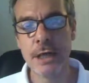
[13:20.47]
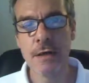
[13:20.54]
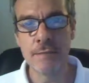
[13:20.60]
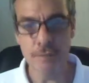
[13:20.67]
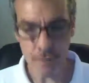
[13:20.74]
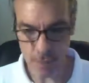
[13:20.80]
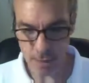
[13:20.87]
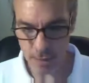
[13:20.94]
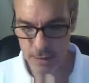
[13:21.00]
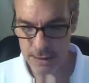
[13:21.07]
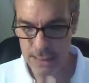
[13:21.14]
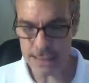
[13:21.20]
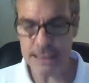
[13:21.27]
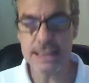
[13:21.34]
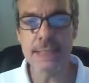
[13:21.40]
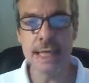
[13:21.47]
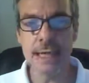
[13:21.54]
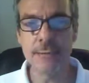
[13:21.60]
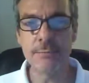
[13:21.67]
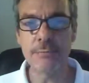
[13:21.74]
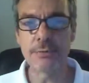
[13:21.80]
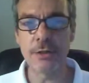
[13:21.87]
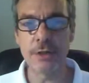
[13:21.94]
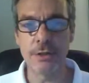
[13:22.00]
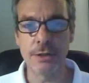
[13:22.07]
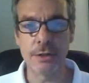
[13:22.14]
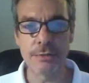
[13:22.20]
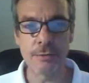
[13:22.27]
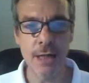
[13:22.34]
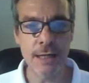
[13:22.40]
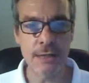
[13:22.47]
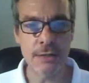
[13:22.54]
for that same product, right?